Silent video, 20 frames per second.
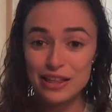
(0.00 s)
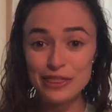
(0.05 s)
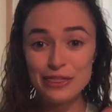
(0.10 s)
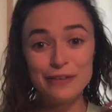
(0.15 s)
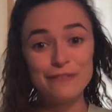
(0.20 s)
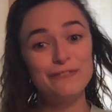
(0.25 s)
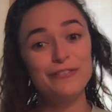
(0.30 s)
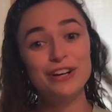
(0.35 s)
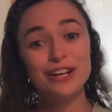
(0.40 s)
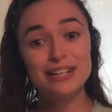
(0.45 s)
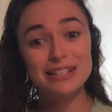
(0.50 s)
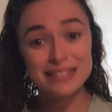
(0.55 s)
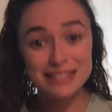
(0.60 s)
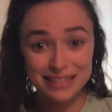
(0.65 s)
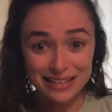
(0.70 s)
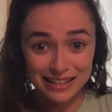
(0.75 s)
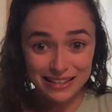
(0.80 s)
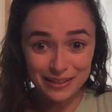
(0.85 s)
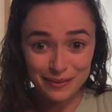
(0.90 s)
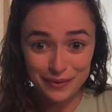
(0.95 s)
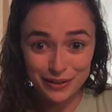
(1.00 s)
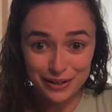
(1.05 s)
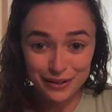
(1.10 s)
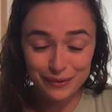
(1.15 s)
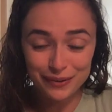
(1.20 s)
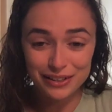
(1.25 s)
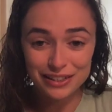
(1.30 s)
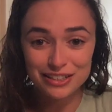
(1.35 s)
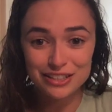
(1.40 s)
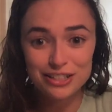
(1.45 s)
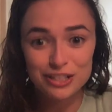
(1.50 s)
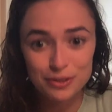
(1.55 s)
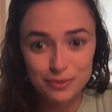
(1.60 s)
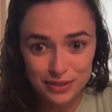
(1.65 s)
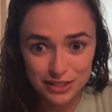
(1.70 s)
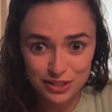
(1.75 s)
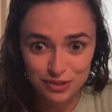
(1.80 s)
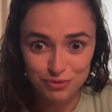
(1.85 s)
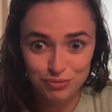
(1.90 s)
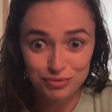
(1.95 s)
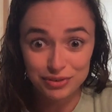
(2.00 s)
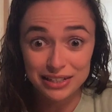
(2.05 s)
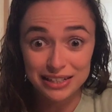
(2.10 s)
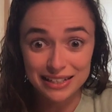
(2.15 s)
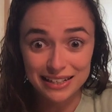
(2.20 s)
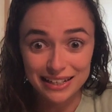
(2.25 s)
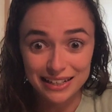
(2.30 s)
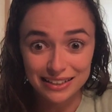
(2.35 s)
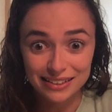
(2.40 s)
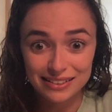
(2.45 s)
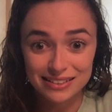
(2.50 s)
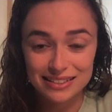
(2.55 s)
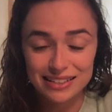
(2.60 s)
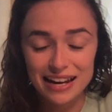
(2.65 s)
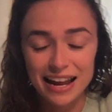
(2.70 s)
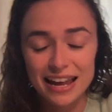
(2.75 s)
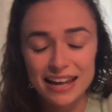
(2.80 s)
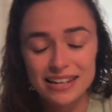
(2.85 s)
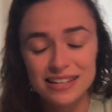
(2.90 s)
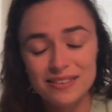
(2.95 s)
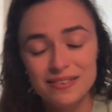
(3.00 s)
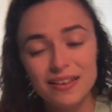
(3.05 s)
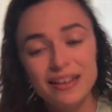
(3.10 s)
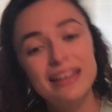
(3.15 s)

The first thing that we're going to do is reading today.